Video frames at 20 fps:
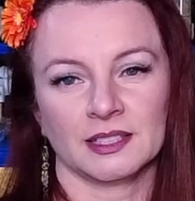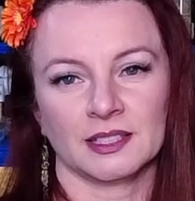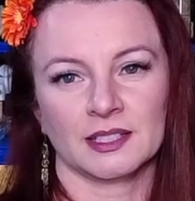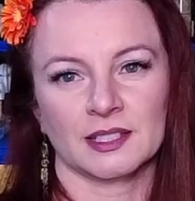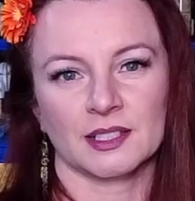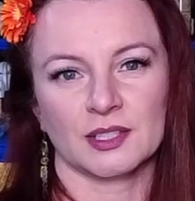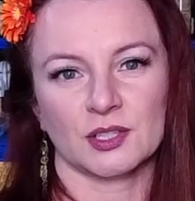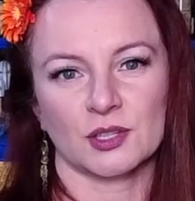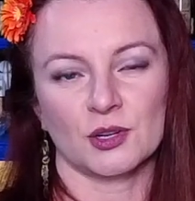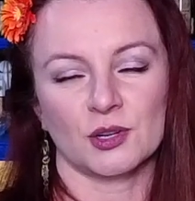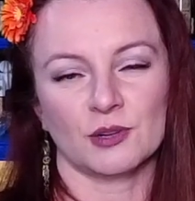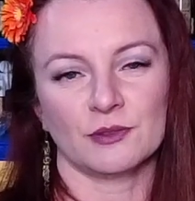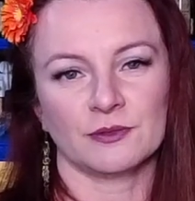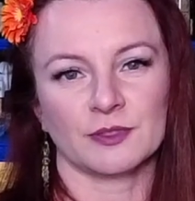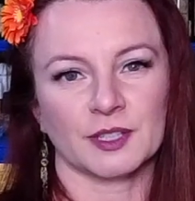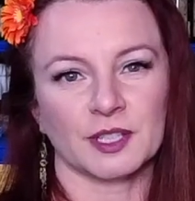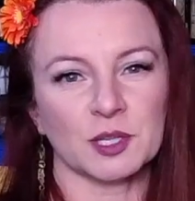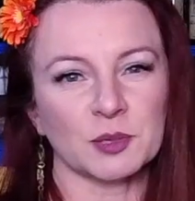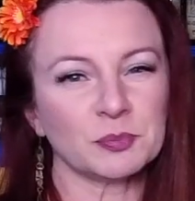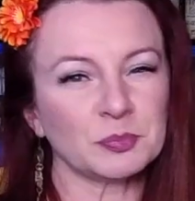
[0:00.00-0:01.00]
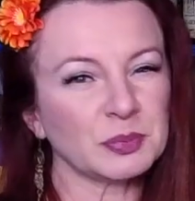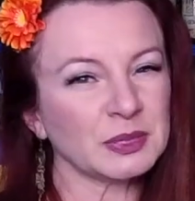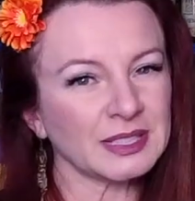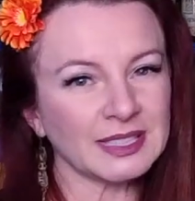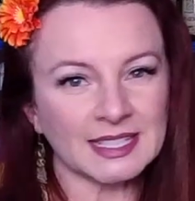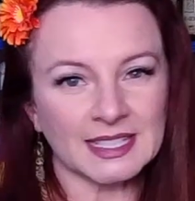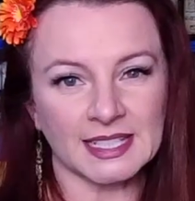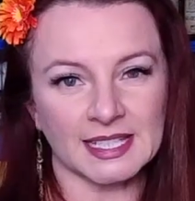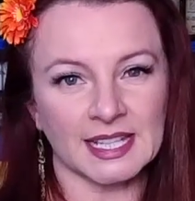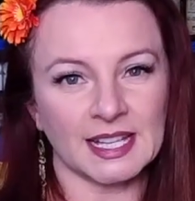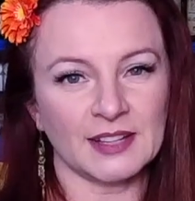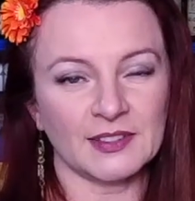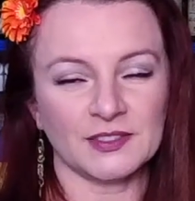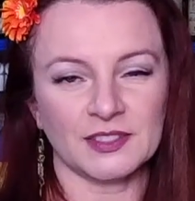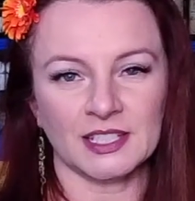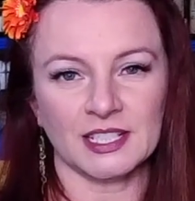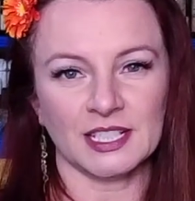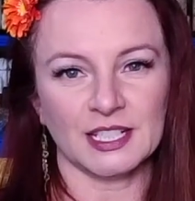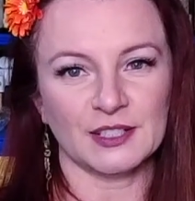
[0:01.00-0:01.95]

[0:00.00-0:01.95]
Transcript: So for complete safety,